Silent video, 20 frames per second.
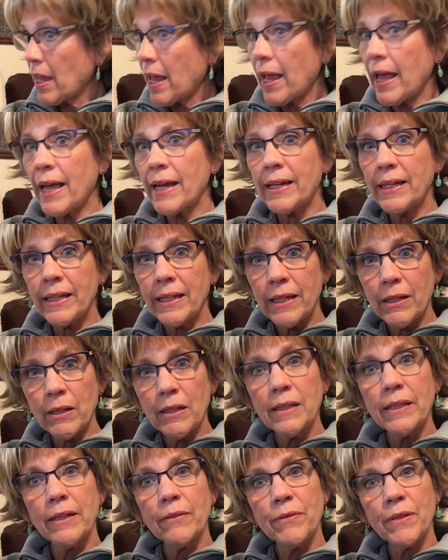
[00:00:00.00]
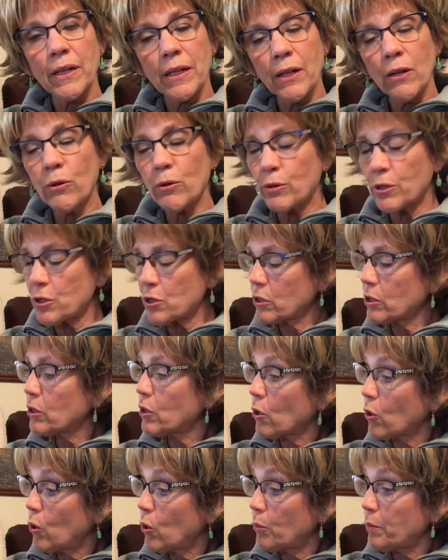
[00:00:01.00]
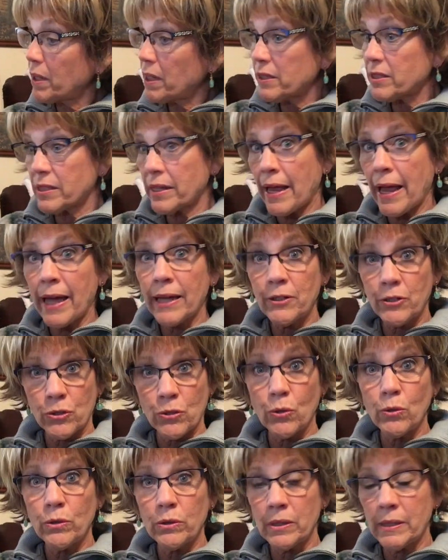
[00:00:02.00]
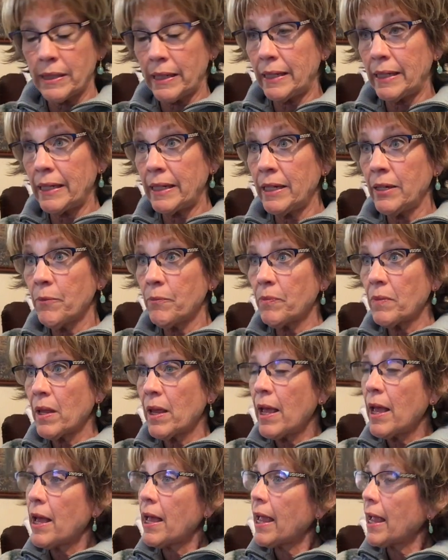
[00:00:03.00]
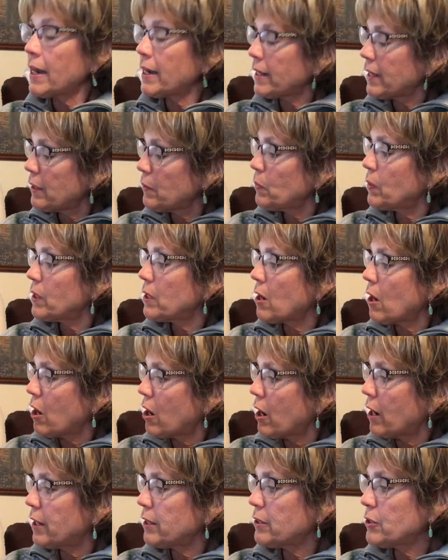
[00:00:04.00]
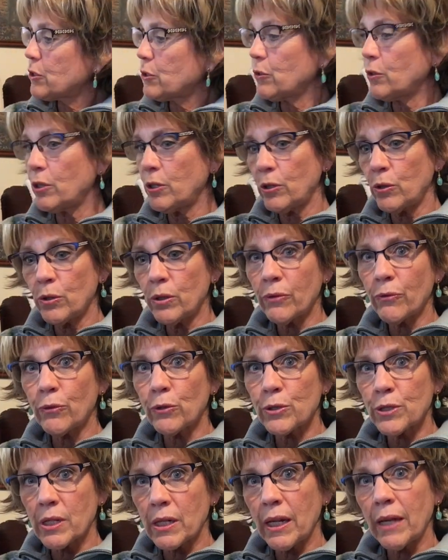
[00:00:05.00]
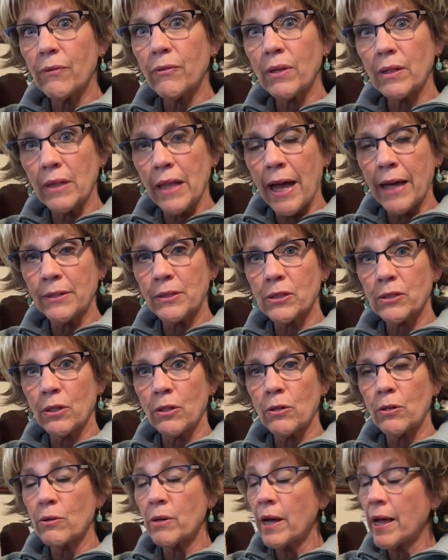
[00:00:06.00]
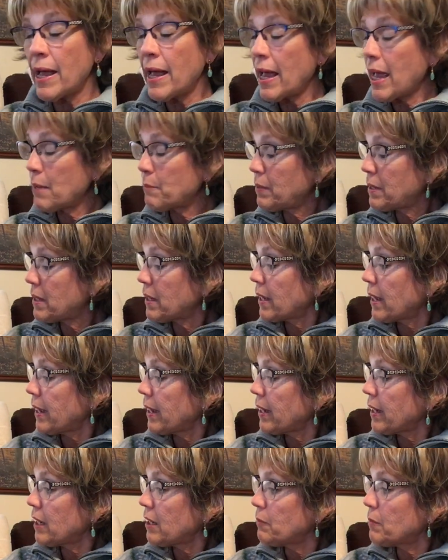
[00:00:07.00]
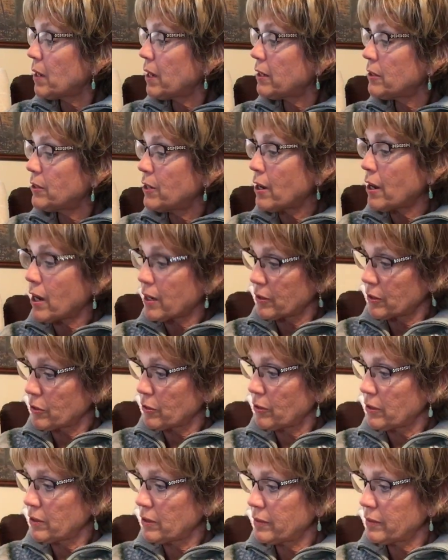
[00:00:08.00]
And he lived in a Christian home, and his dad sold tea. And he went on to the University of Glasgow and became a doctor.